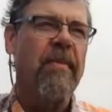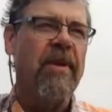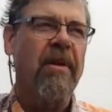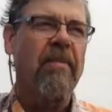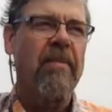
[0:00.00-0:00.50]

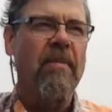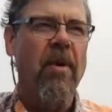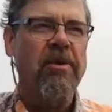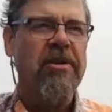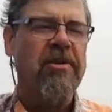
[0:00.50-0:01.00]
the
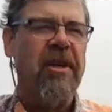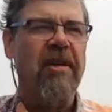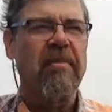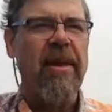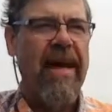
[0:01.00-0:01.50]
most
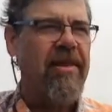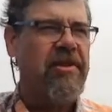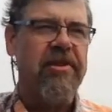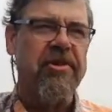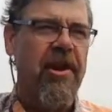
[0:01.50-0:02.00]
pathogens